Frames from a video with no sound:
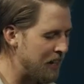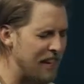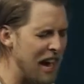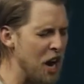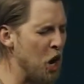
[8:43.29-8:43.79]
they
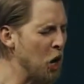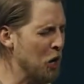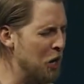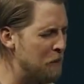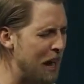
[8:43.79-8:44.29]
had
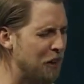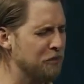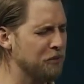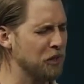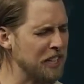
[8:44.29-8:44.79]
heard about it
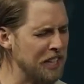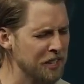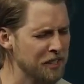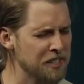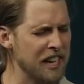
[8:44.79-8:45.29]
for
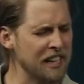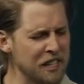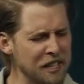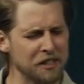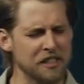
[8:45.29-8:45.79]
years and
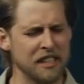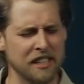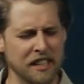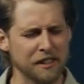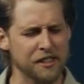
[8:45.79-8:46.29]
years and
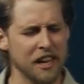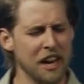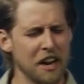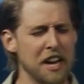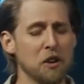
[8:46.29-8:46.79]
years,
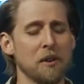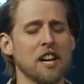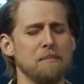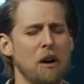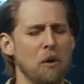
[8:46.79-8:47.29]
hearing
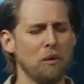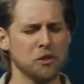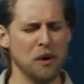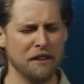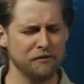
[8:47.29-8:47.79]
about what was
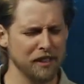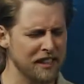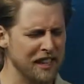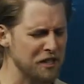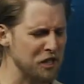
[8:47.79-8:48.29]
rightfully
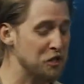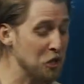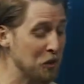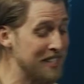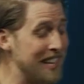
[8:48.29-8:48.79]
theirs. As
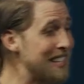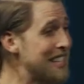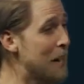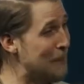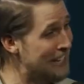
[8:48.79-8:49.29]
soon as they
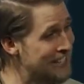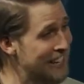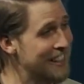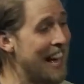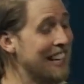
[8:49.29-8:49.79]
step into
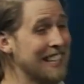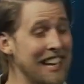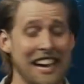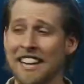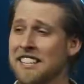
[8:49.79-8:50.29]
that
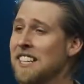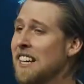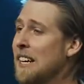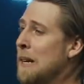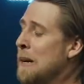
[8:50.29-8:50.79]
land,
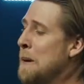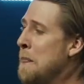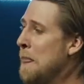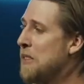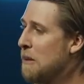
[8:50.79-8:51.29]

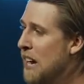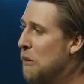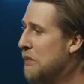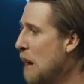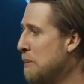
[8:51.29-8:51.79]
they're met
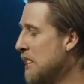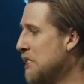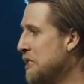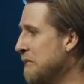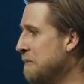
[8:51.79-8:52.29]
with opposition.